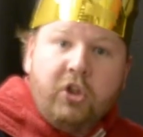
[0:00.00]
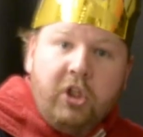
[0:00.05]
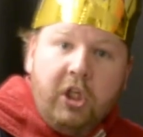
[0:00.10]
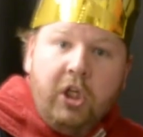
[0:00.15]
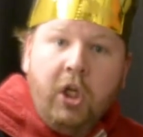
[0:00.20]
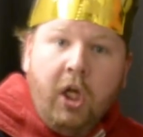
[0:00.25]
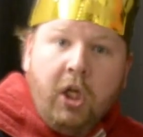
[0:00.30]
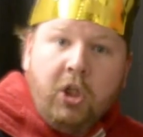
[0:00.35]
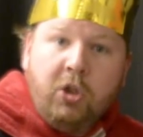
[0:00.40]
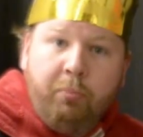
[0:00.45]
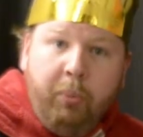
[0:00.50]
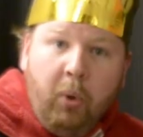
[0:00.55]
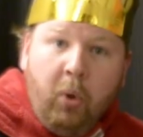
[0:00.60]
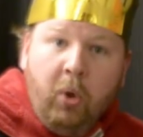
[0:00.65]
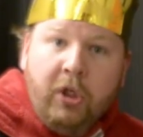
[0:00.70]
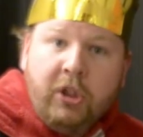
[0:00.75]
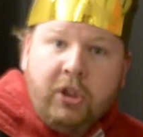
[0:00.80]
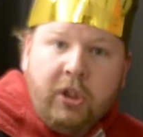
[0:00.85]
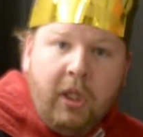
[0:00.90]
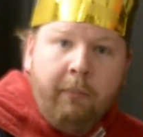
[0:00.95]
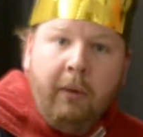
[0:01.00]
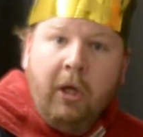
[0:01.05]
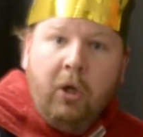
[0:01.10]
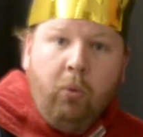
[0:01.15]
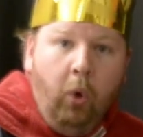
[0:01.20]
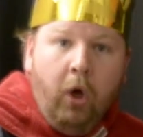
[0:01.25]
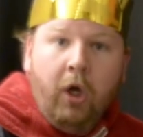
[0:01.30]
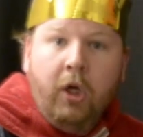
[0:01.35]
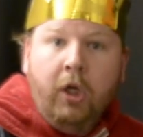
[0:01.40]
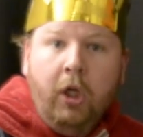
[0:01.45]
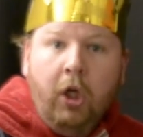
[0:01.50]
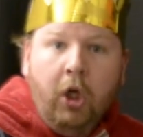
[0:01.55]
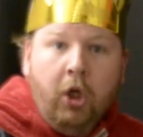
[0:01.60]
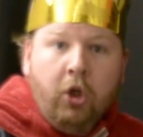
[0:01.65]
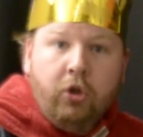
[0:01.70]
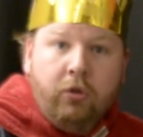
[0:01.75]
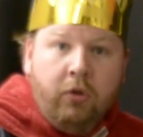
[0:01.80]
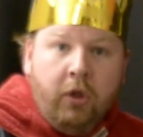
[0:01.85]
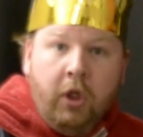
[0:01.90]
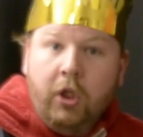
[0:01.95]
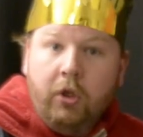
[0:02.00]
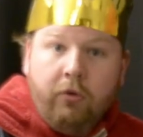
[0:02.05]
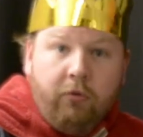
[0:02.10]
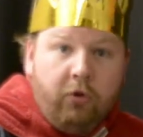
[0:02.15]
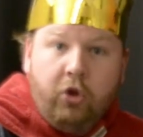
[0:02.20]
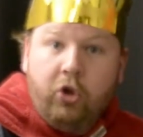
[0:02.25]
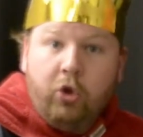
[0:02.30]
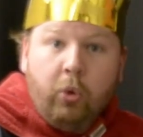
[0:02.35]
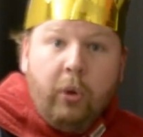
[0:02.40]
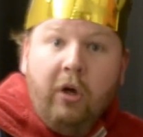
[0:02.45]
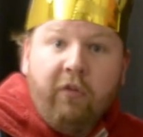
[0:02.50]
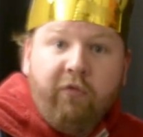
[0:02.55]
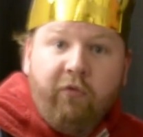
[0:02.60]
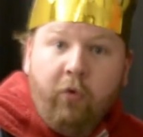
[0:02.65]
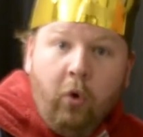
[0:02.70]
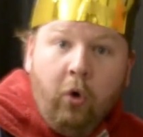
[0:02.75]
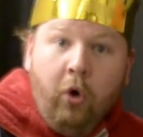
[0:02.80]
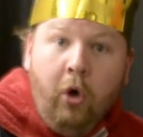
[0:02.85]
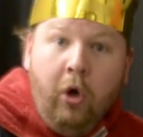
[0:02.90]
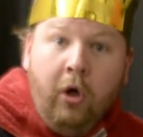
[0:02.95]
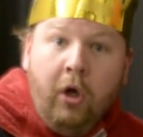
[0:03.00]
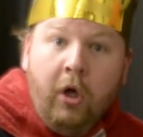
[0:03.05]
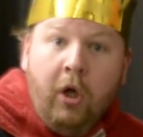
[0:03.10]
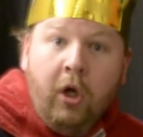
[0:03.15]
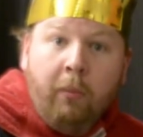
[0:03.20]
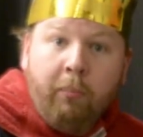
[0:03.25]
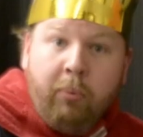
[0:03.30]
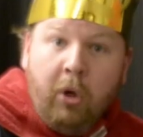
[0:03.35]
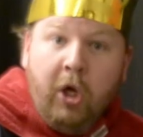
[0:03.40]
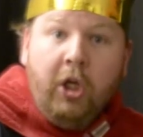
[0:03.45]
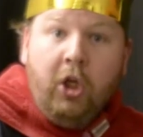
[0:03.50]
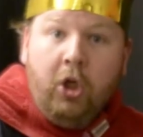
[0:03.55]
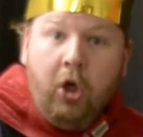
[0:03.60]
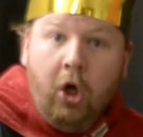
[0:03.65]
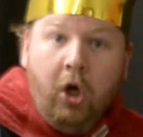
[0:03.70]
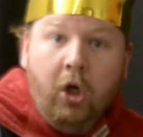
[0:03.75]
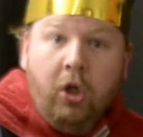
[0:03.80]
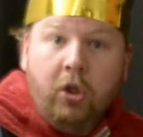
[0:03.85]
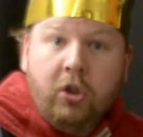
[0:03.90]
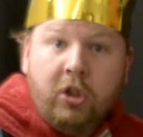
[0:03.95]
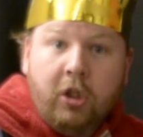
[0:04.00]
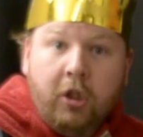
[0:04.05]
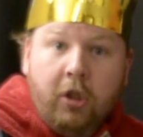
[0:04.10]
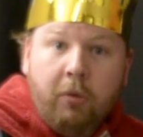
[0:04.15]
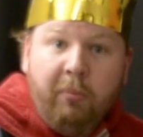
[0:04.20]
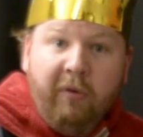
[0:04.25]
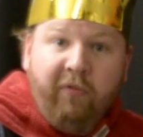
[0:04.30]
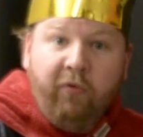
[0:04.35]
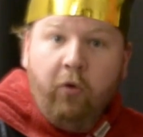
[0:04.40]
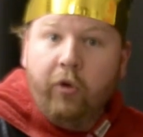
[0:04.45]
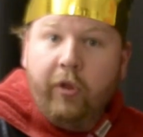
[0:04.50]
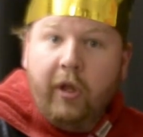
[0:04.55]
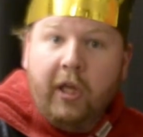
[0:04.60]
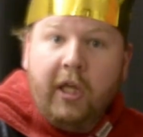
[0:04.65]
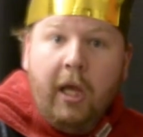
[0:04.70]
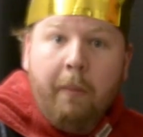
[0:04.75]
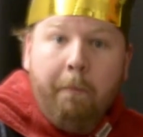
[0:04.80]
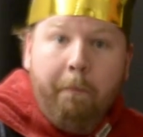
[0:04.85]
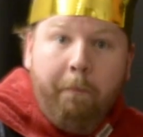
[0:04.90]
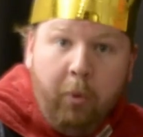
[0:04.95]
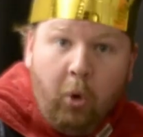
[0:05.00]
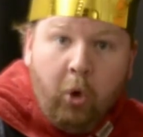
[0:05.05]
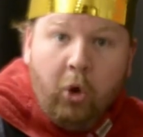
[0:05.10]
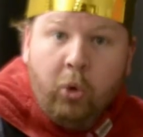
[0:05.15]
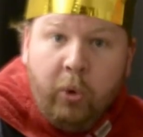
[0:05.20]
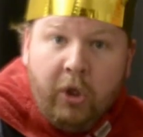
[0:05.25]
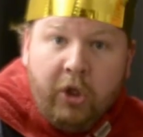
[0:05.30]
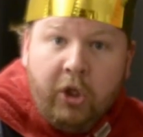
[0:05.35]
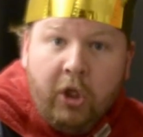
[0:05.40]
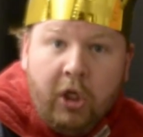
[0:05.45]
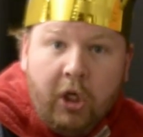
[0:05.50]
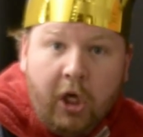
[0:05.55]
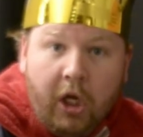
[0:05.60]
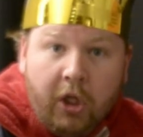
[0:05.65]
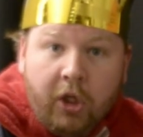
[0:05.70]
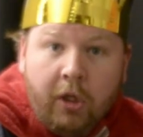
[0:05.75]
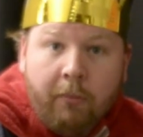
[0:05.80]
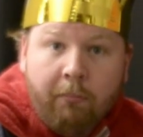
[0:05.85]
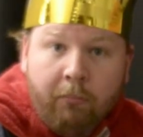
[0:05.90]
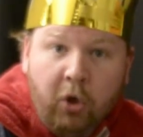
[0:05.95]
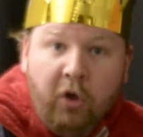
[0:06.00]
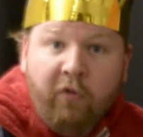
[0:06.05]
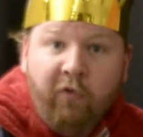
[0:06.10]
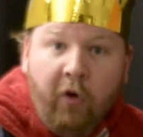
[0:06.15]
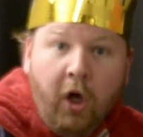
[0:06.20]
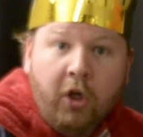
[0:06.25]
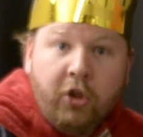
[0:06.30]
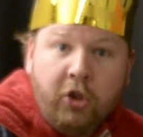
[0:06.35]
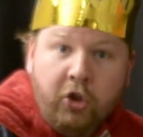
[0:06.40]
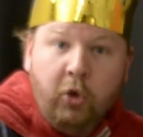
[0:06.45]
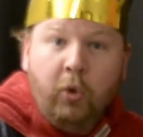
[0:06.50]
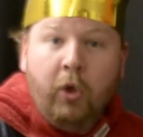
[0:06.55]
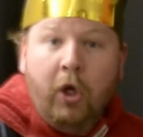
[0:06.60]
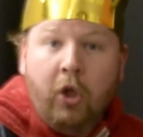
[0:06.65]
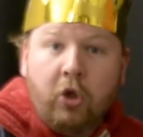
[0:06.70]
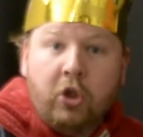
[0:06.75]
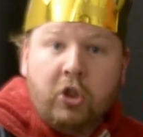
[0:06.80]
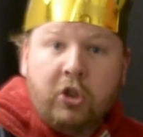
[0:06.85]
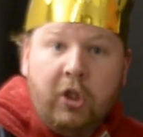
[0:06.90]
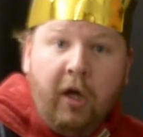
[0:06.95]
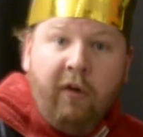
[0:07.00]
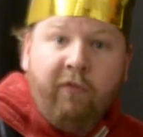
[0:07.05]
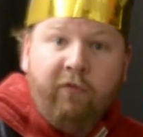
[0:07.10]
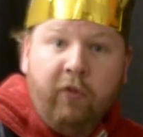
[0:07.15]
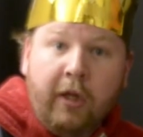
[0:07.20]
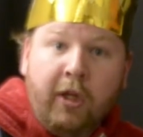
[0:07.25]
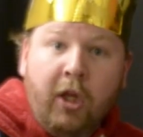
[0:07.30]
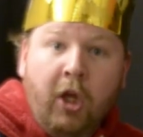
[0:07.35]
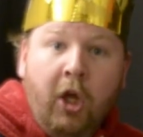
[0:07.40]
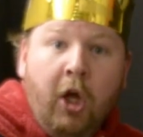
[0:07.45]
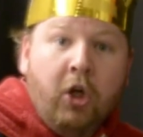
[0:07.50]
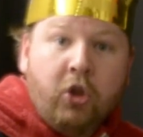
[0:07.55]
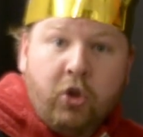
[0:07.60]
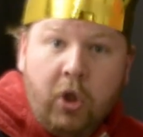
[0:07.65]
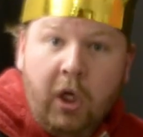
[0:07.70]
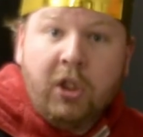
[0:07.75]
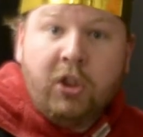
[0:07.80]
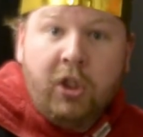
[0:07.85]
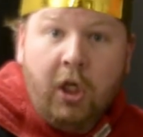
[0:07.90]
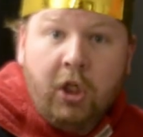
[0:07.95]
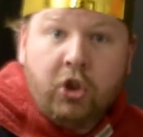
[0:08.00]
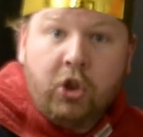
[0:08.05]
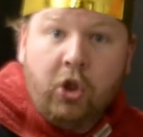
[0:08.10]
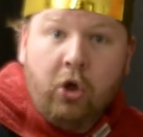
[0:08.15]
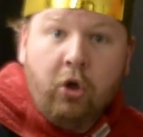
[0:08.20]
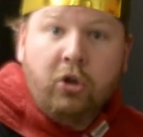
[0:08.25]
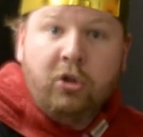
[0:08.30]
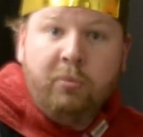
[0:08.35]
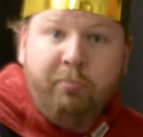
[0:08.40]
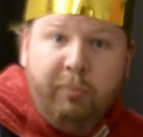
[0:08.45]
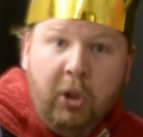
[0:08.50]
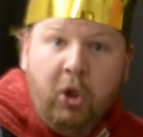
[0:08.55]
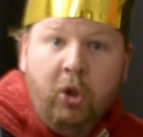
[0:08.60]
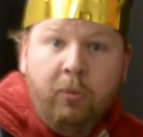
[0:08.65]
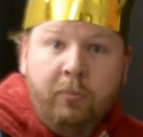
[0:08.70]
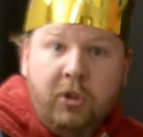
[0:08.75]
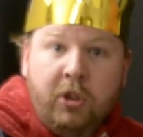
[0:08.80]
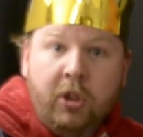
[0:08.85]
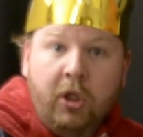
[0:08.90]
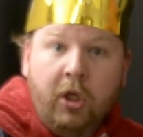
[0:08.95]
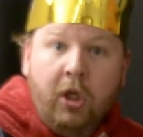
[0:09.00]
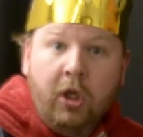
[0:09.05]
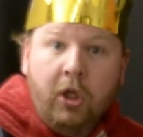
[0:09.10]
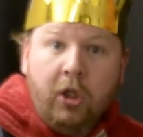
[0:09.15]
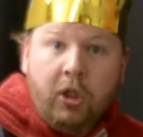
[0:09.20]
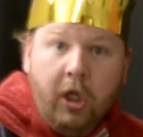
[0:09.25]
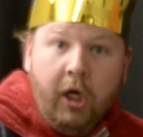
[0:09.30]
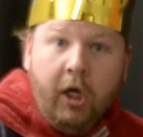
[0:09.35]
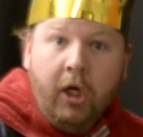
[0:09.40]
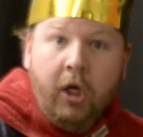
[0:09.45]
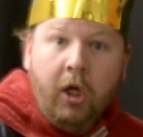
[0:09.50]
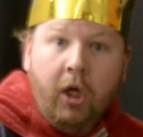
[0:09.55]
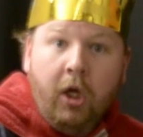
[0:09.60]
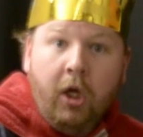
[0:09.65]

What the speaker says: teenage boys, they make what, 3 or 4 prank calls before they get bored with it and then move on to doing other stuff like trying to touch girls' boobs? Yeah.